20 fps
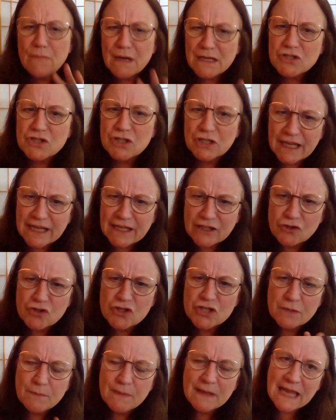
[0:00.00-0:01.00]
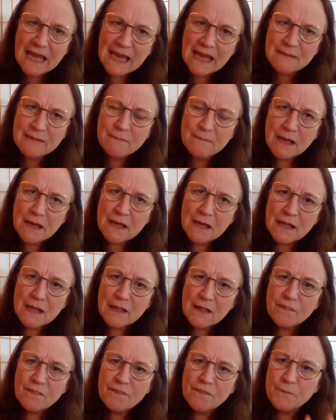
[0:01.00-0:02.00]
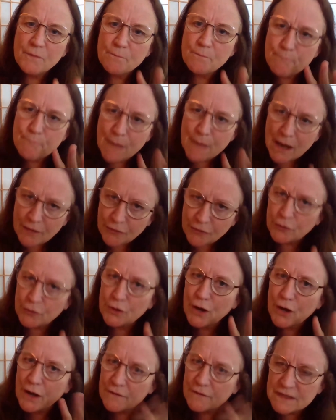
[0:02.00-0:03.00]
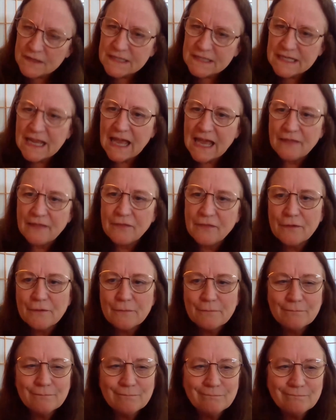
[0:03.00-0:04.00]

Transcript: Much later, she became the mother of Seth.